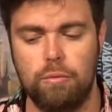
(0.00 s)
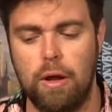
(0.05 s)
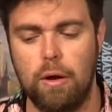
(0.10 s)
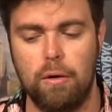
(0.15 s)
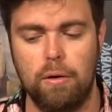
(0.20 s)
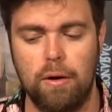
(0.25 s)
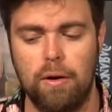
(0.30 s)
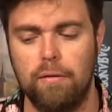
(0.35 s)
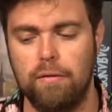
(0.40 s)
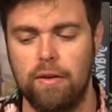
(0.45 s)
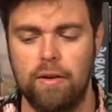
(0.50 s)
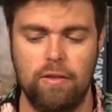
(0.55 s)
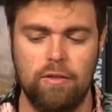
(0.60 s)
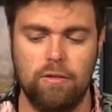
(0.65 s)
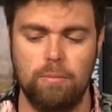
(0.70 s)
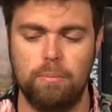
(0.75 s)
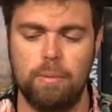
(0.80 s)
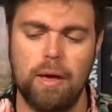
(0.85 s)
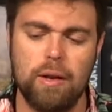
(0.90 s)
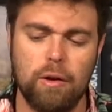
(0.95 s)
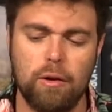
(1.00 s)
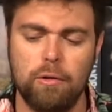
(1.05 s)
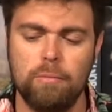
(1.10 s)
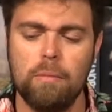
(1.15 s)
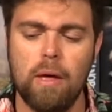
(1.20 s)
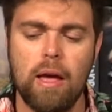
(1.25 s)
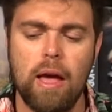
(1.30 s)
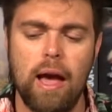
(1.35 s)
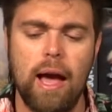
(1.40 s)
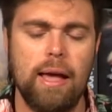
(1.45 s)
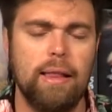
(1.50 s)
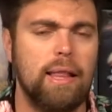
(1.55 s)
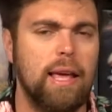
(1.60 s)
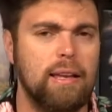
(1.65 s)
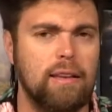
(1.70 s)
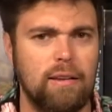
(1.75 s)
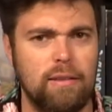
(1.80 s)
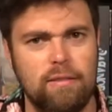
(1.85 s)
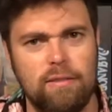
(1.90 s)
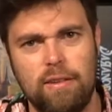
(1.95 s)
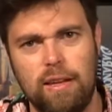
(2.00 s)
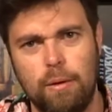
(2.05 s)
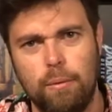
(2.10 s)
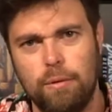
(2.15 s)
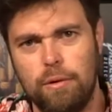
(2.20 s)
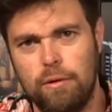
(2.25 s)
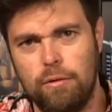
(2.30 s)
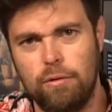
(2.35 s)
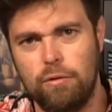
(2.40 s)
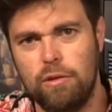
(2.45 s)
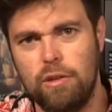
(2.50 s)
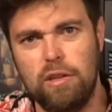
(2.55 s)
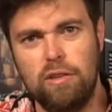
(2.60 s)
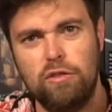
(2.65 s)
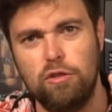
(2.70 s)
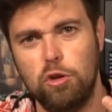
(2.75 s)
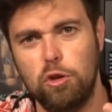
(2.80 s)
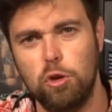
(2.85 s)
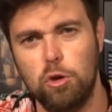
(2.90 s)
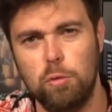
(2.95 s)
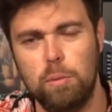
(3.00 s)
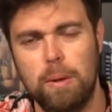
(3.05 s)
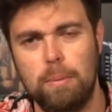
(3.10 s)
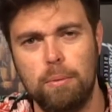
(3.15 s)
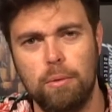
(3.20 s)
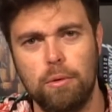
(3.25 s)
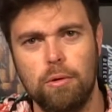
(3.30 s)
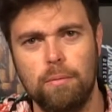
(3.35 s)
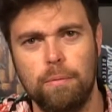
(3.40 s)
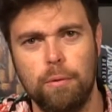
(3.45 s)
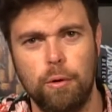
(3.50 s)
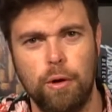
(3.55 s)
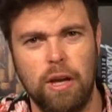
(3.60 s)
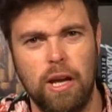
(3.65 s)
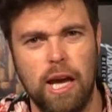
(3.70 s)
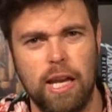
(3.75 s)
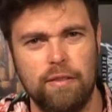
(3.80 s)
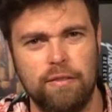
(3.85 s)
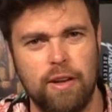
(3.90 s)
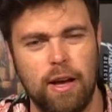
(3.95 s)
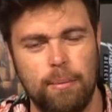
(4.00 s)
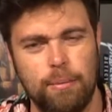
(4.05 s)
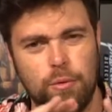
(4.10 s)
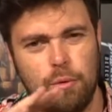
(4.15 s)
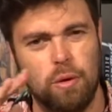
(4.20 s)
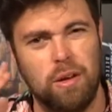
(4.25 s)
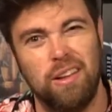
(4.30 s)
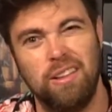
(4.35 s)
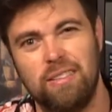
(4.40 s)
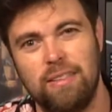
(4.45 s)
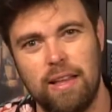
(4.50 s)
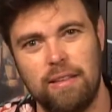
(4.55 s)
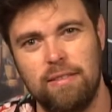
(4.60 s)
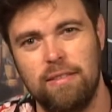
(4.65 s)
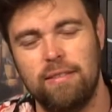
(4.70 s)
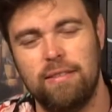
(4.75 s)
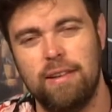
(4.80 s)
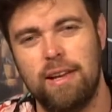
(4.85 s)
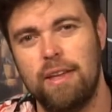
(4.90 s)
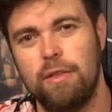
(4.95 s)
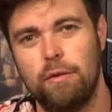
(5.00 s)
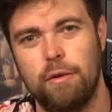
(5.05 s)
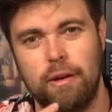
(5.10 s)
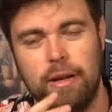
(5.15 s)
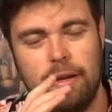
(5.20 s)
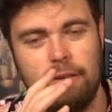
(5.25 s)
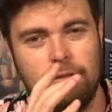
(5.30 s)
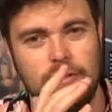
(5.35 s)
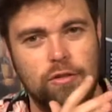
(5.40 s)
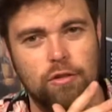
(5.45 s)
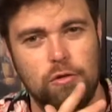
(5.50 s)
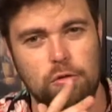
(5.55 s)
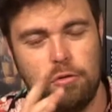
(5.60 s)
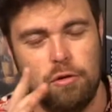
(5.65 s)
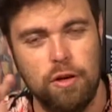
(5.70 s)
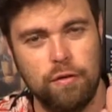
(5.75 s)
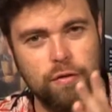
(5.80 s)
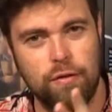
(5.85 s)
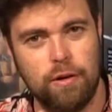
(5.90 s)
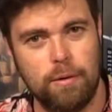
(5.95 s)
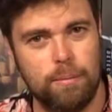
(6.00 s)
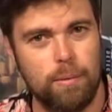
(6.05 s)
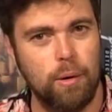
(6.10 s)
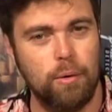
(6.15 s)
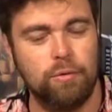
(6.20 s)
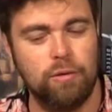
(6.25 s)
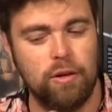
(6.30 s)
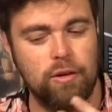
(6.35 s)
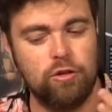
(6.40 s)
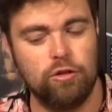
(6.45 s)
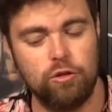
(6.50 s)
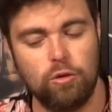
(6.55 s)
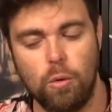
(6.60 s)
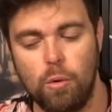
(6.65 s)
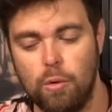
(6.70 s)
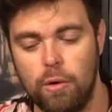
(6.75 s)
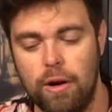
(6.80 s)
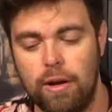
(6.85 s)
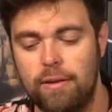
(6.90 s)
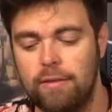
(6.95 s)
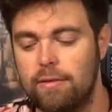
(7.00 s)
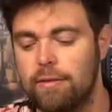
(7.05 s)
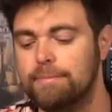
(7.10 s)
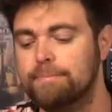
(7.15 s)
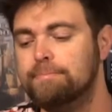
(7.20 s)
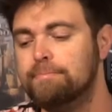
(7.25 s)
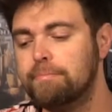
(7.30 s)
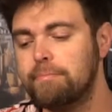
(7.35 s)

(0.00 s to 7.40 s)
narrative is better. I liked it to see it when there's at least two people who can kind of come to a consensus together against two different opposing stories.